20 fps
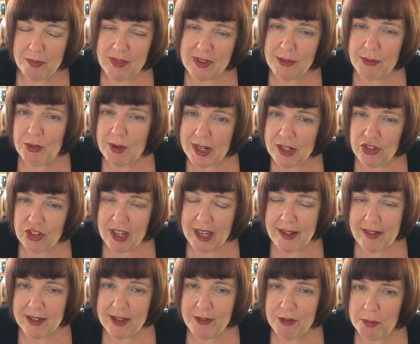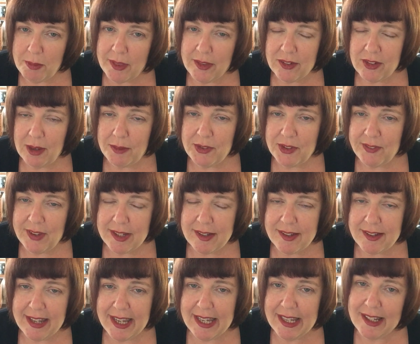differentiate it from other types of
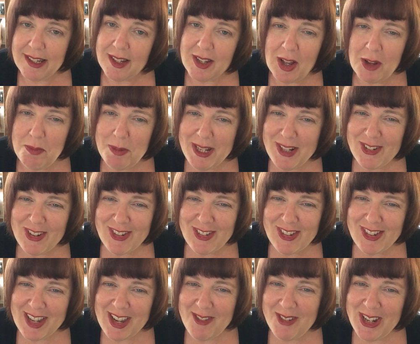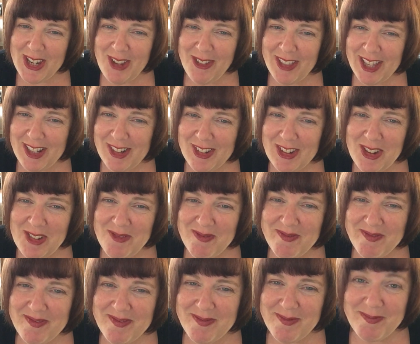editing, and I'd be interested to hear what you think too.
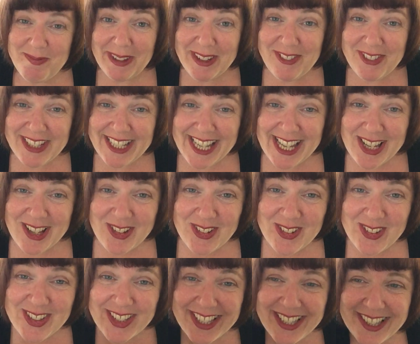Bye for now.